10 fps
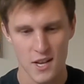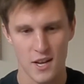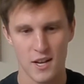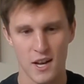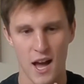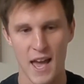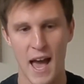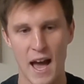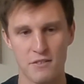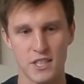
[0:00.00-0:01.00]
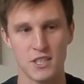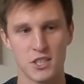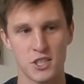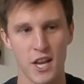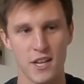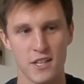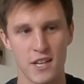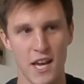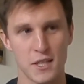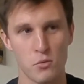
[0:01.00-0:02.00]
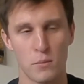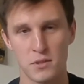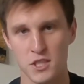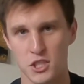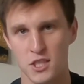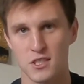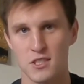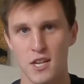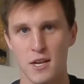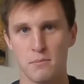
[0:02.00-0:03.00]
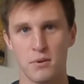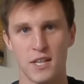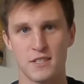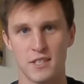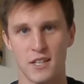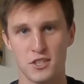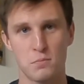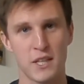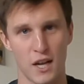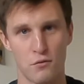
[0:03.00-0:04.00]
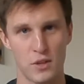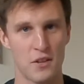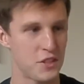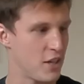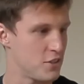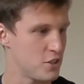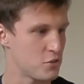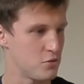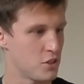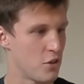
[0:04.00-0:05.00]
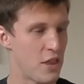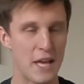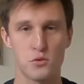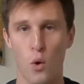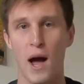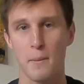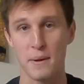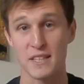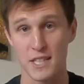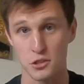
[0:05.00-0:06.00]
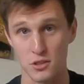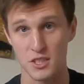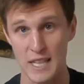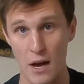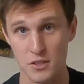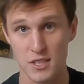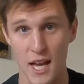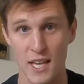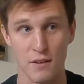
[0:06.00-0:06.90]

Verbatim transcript: I haven't initiated any more positions, but just be careful out there, and just, you know, that's why Bit Digital is down today.